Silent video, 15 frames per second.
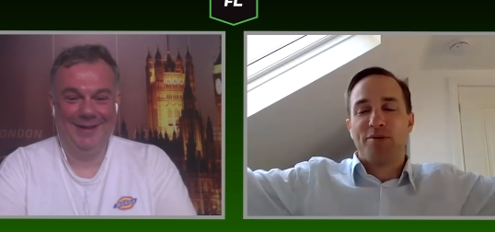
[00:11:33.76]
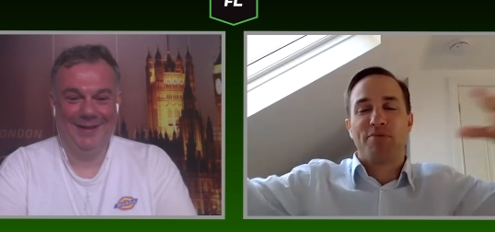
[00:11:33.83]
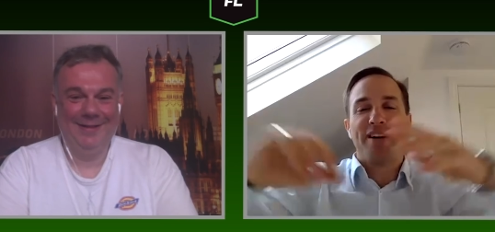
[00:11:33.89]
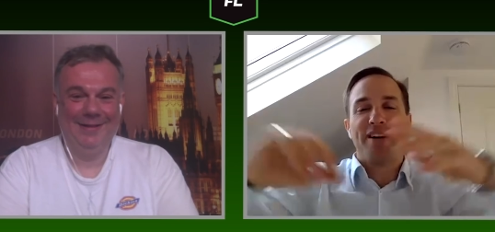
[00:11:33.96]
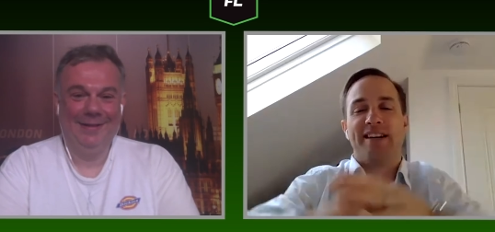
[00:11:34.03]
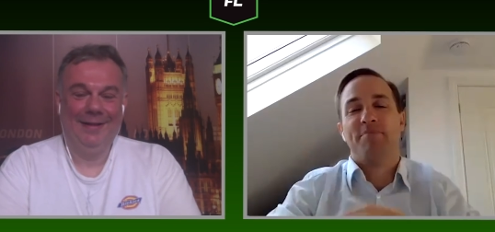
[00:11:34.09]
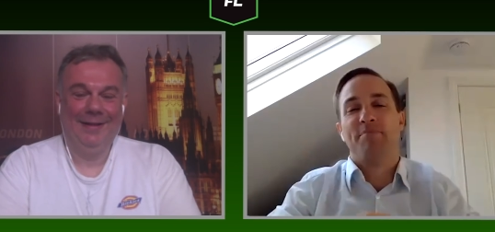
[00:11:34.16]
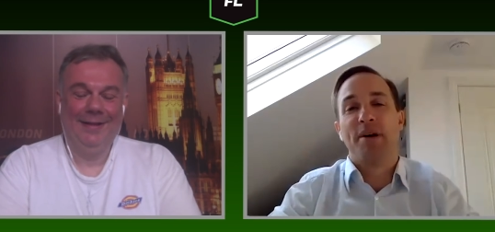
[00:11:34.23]

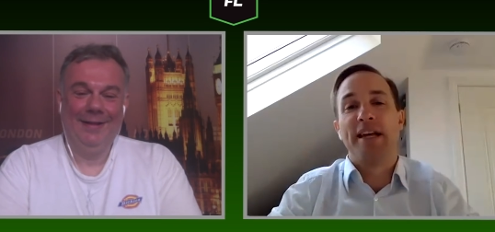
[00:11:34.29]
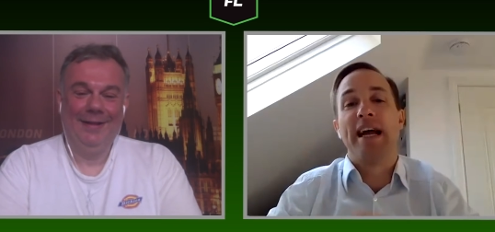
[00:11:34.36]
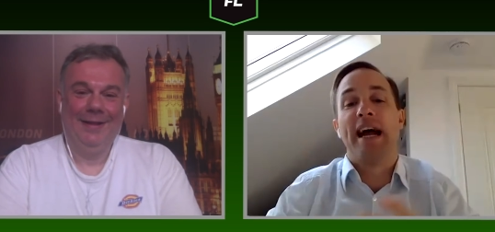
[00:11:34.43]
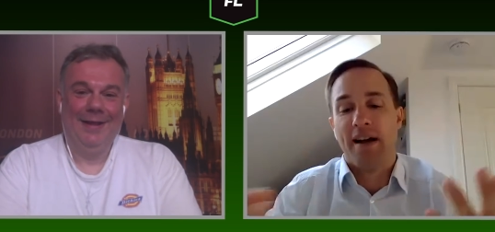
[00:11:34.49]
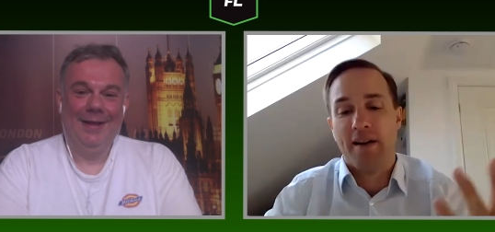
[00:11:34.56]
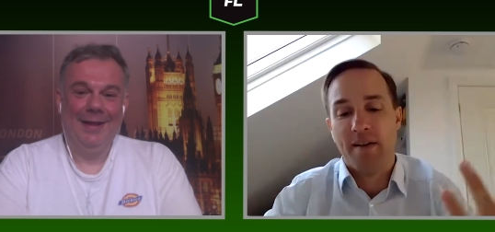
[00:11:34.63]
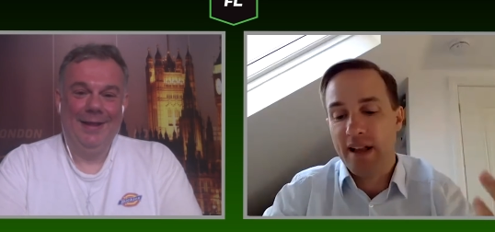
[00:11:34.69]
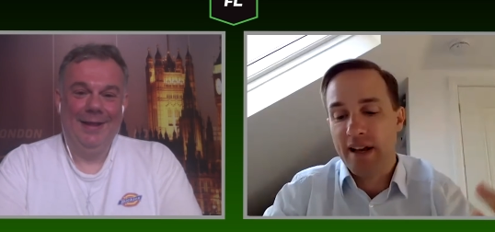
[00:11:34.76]
Speaker 1: brilliant. But
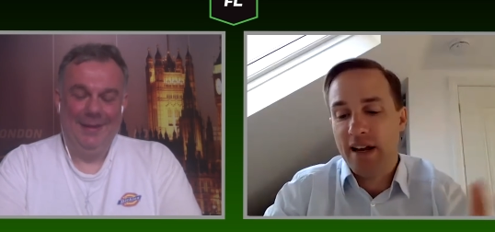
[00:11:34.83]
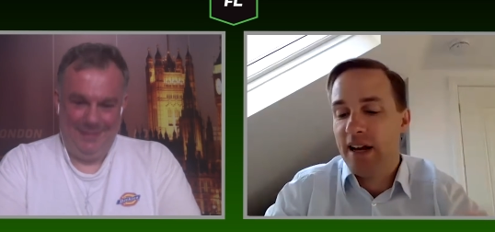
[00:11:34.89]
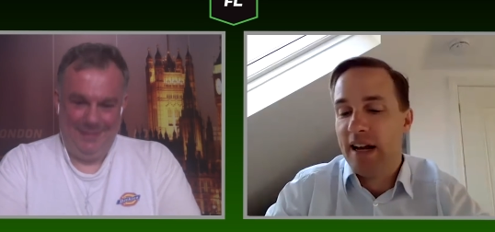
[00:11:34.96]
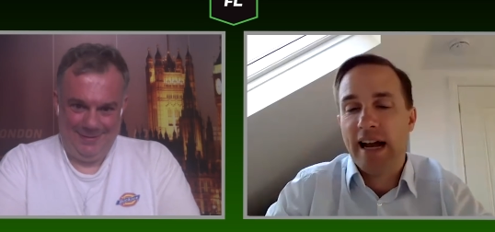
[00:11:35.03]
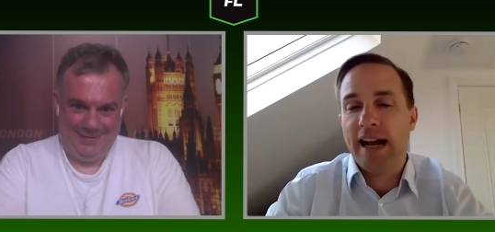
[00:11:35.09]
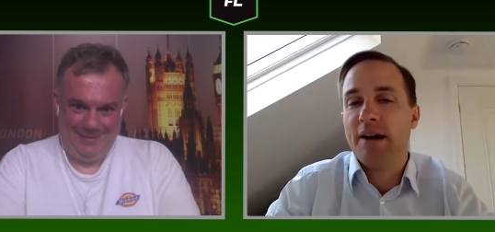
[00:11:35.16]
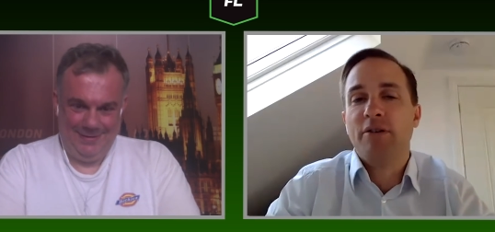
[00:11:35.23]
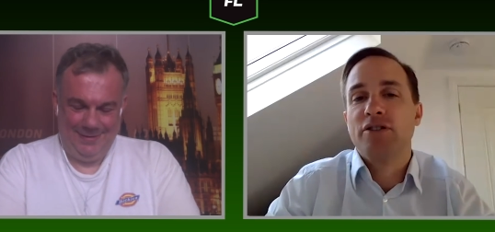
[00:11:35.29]
yeah,
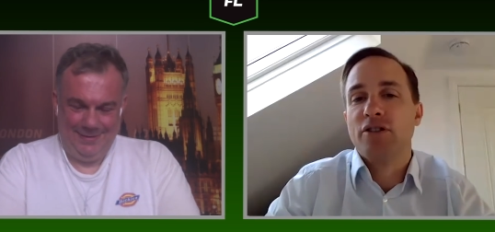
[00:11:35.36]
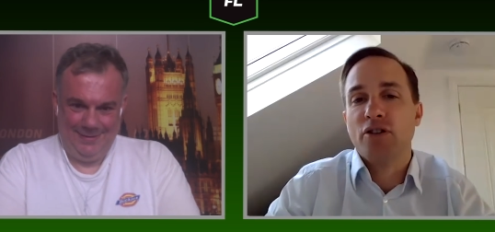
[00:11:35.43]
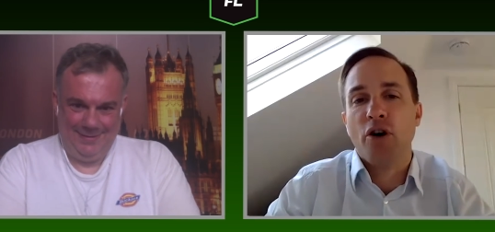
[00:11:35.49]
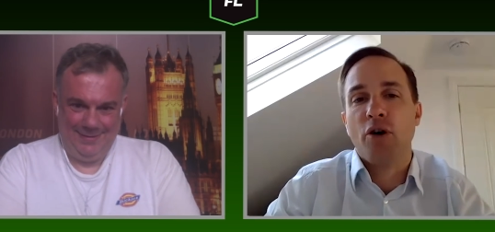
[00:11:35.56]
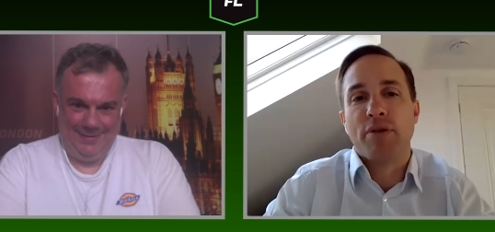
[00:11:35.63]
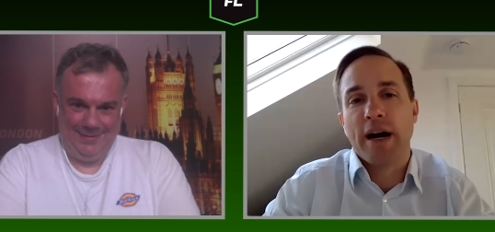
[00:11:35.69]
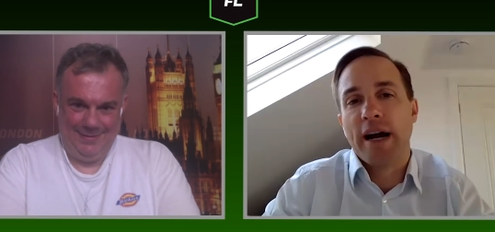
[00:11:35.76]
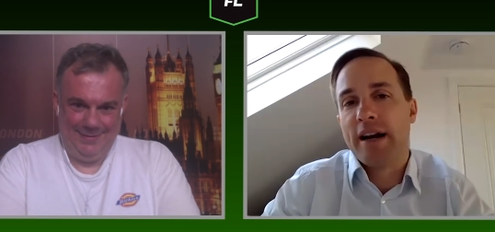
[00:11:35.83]
it was a
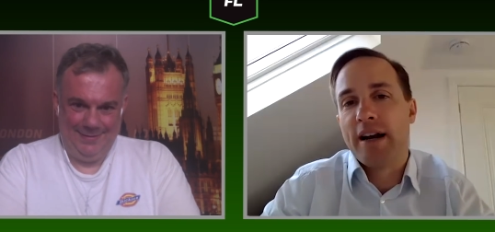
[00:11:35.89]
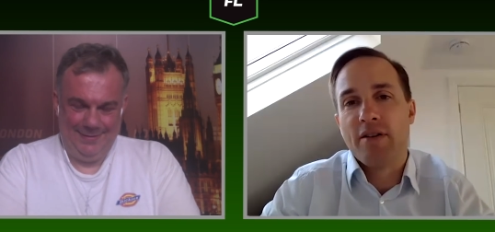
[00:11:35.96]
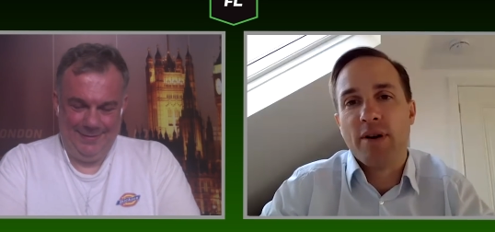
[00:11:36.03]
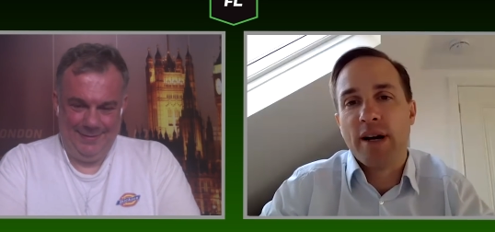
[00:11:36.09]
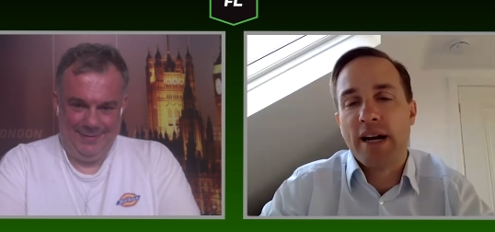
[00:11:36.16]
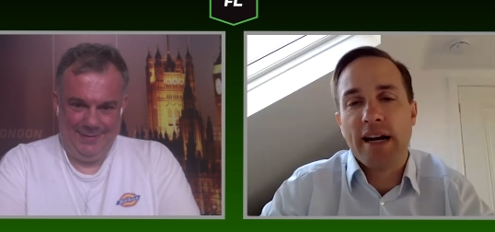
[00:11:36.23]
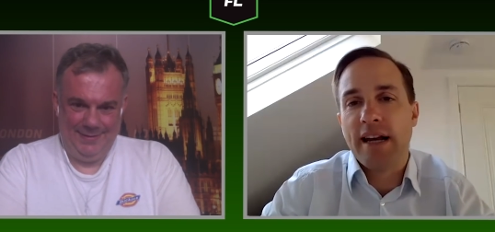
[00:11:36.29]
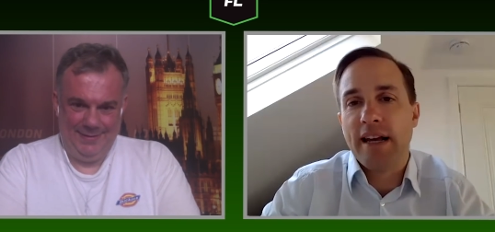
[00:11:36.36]

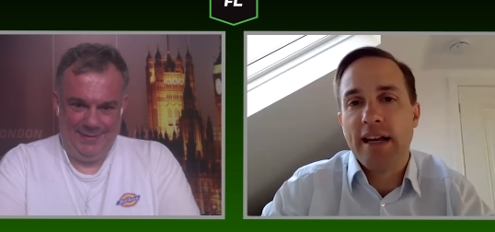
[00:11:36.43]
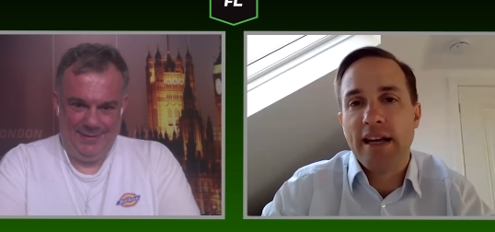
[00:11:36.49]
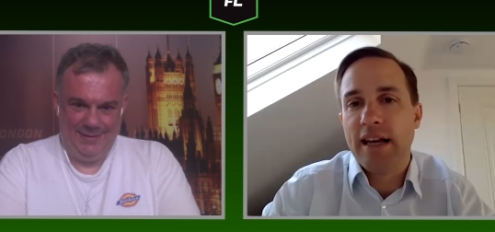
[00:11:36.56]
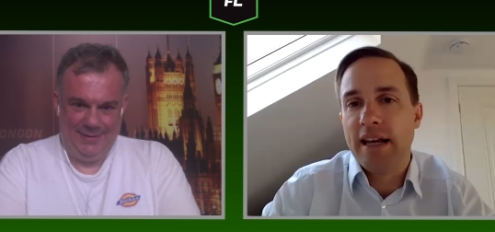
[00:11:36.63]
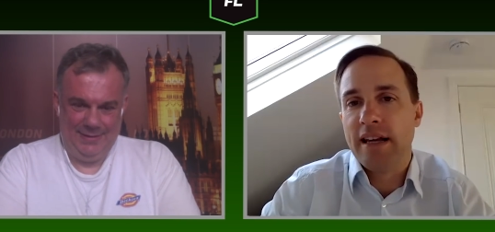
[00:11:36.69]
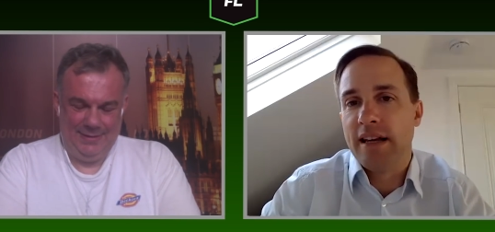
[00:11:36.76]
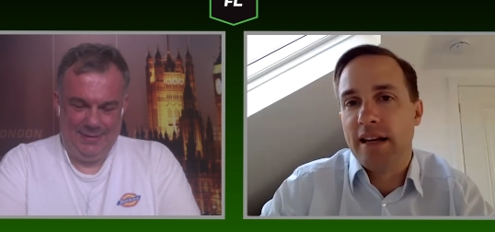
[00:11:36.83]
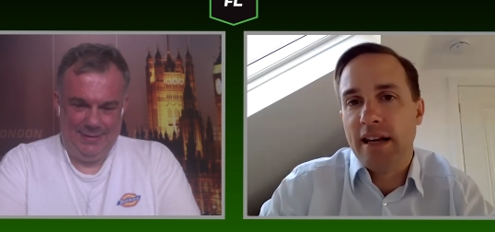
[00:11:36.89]
no-brainer,
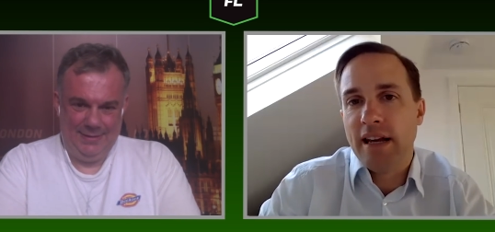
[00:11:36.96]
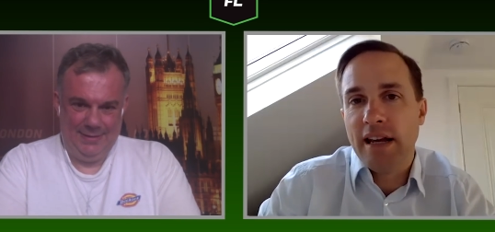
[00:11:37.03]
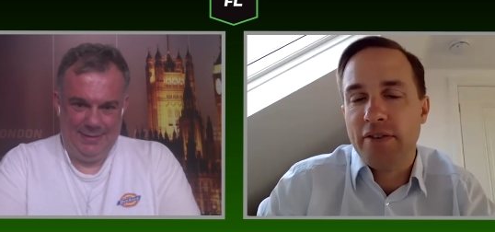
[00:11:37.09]
really.